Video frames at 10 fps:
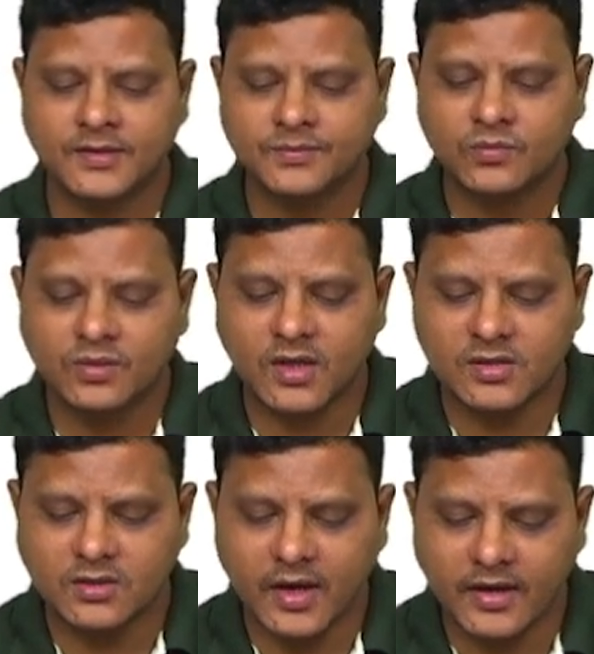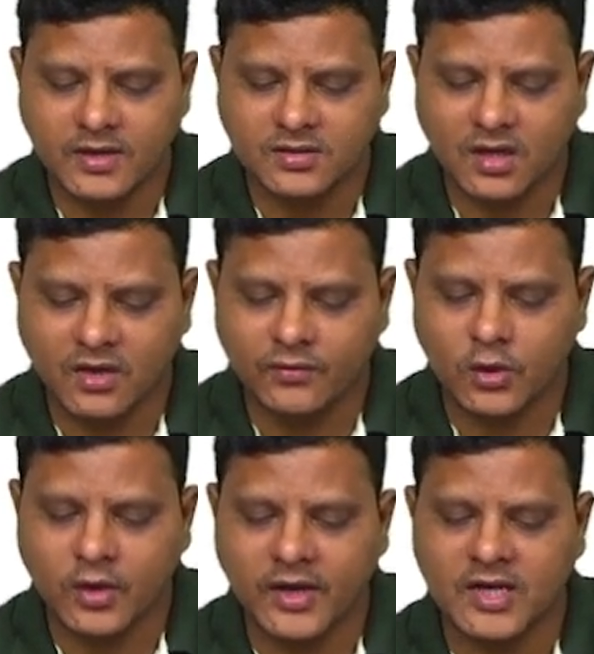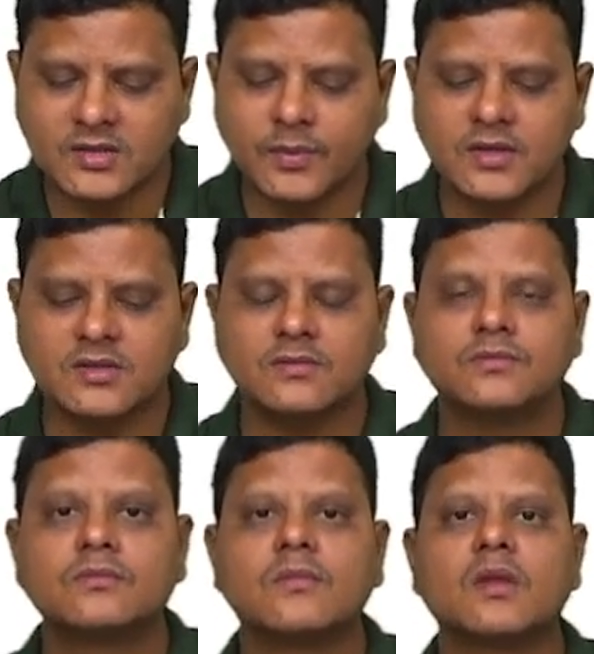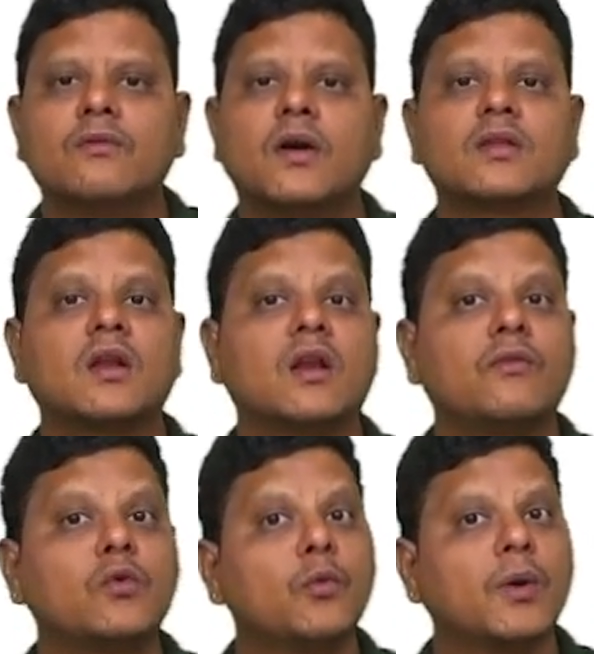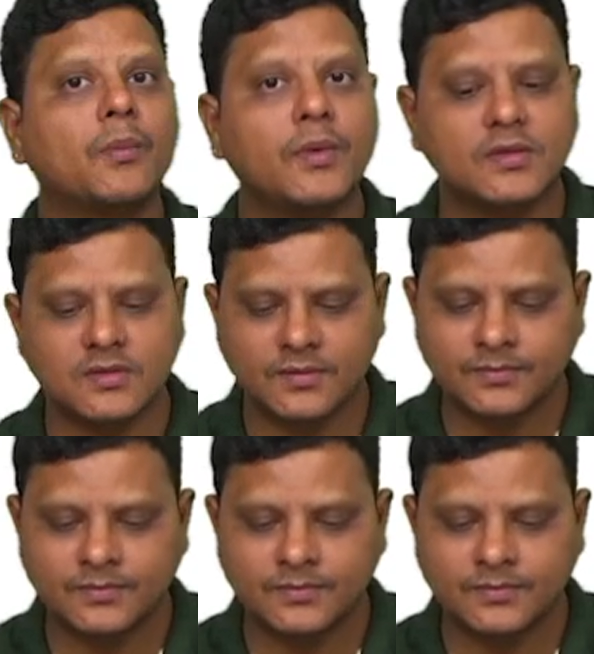Then standards on review engagements for the review purpose,